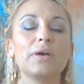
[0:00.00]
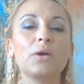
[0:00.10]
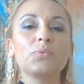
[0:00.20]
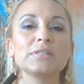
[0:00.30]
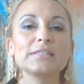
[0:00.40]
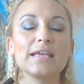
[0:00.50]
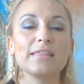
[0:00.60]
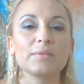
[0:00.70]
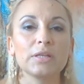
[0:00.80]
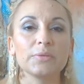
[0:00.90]
I wouldn't say
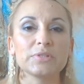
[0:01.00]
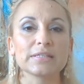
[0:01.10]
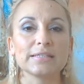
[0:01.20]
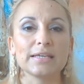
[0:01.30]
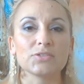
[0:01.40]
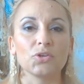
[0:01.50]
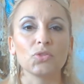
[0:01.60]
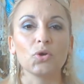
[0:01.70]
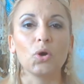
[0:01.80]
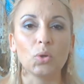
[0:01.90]
that my lipstick stays on the
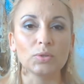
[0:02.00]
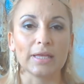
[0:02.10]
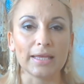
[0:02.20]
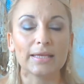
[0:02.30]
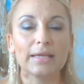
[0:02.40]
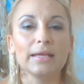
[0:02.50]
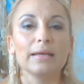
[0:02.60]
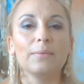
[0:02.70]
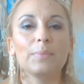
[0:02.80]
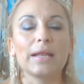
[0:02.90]
whole day,
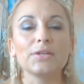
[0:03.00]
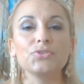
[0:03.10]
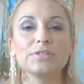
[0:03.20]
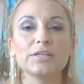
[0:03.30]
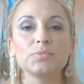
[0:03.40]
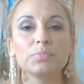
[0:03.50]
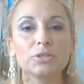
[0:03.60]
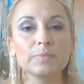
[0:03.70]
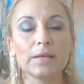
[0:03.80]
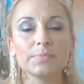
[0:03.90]
but I do tend to build
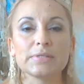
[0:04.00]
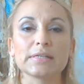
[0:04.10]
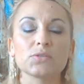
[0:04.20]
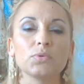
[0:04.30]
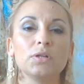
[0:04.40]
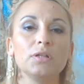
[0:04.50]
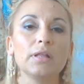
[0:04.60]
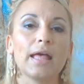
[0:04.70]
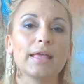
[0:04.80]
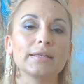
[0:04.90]
my lipstick as well
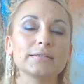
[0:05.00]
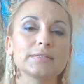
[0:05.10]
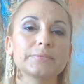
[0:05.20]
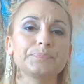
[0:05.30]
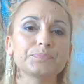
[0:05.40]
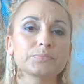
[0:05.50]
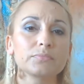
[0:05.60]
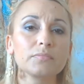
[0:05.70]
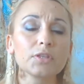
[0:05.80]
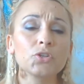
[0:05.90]
and
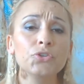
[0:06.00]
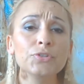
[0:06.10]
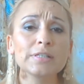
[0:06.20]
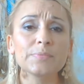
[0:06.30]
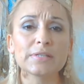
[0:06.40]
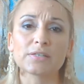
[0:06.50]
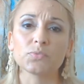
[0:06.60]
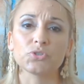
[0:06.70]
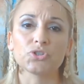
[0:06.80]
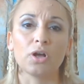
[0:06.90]
use lipsticks
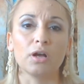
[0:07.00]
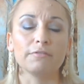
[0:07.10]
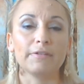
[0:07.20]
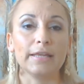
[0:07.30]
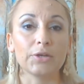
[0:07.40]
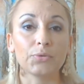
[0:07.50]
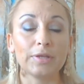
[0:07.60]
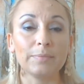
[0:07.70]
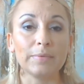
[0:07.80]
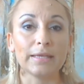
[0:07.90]
which are fairly
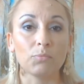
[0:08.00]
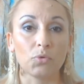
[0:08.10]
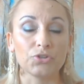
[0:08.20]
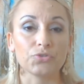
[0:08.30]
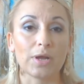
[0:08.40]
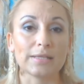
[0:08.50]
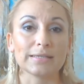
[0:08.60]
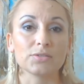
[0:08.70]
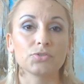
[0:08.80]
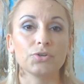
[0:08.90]
creamy and moisturizing.
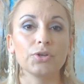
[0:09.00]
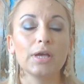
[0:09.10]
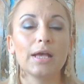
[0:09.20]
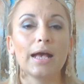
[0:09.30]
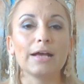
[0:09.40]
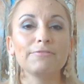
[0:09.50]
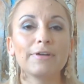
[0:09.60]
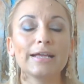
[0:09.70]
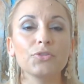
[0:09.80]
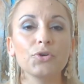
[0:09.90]
So I
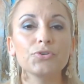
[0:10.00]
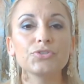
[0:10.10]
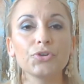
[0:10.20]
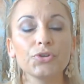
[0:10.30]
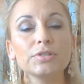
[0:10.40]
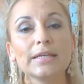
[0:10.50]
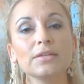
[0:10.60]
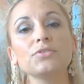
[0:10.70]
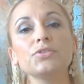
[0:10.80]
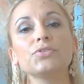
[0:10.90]
find those don't tend
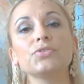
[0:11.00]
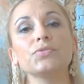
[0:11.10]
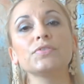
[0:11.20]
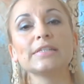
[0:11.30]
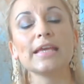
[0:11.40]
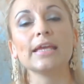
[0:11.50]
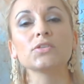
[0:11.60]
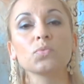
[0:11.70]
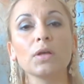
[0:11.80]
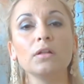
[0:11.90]
to sort of stay as
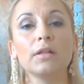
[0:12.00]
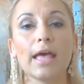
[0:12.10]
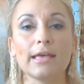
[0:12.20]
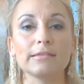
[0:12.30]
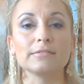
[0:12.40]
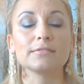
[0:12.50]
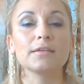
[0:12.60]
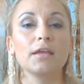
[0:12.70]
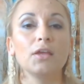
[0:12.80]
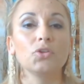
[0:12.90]
well as
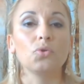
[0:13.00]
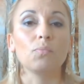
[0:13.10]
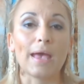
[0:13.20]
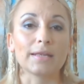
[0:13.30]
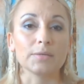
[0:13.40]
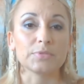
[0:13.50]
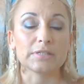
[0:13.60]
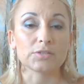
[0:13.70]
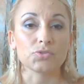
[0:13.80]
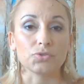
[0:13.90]
your matte
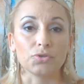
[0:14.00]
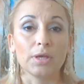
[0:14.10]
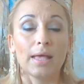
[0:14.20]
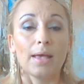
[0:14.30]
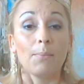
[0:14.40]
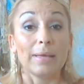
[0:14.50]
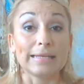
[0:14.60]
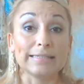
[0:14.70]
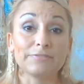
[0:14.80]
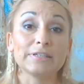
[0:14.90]
lipsticks do. But I
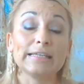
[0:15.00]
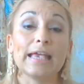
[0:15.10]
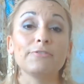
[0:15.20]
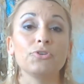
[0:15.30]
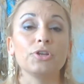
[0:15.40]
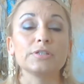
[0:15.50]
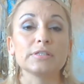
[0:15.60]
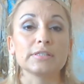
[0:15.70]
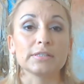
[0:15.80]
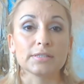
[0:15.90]
definitely have
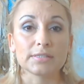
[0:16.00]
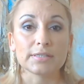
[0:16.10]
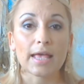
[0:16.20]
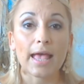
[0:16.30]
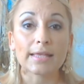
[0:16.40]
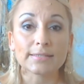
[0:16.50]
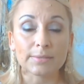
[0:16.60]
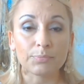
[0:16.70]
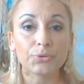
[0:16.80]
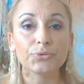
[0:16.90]
noticed that this has
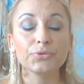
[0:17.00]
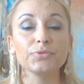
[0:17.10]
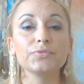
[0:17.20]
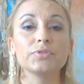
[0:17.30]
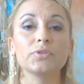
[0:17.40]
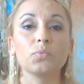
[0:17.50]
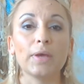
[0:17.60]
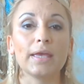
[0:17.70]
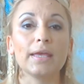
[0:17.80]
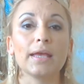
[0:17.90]
improved the
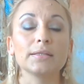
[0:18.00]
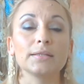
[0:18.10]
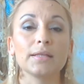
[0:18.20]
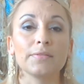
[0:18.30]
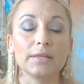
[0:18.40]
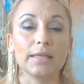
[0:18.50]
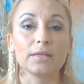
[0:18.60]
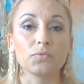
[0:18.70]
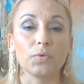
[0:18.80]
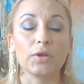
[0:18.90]
wear and the
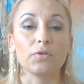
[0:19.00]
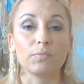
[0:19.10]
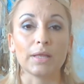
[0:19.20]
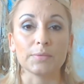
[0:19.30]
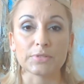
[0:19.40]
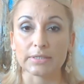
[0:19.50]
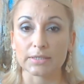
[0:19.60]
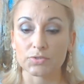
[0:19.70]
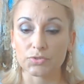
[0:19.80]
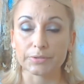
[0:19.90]
length of wear of my lipstick.
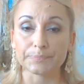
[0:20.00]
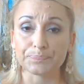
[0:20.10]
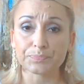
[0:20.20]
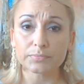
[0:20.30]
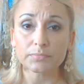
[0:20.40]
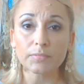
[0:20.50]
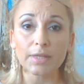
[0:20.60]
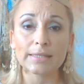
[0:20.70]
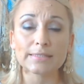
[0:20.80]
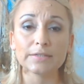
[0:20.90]
So
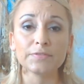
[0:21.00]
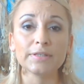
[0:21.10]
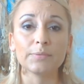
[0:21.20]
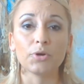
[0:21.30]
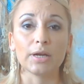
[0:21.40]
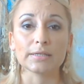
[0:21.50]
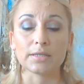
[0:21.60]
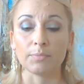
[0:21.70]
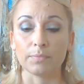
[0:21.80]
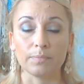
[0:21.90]
it's definitely a product
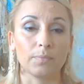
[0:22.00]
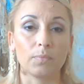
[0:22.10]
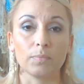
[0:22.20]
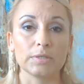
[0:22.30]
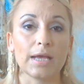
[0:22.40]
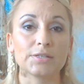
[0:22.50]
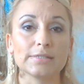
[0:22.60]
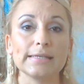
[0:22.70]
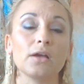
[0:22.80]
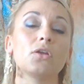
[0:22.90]
I'm dying to
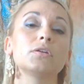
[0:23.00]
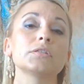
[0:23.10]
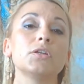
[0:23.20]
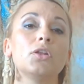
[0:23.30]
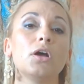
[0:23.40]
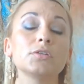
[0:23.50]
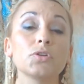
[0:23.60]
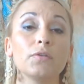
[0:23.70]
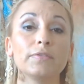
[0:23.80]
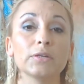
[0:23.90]
see how long it's going to last.
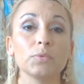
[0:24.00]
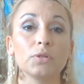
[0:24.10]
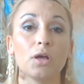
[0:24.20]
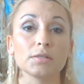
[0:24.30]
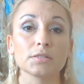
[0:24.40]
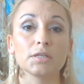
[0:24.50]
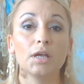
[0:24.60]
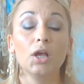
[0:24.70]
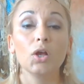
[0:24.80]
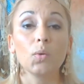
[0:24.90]
Hopefully it will last
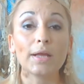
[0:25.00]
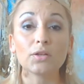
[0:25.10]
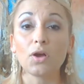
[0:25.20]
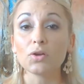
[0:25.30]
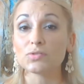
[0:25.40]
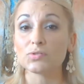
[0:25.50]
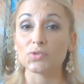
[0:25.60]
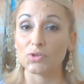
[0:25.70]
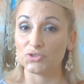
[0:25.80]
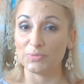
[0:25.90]
quite long, because it's
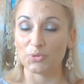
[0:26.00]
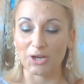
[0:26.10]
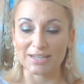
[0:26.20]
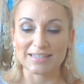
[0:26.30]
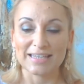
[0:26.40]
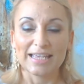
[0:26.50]
not a cheap product.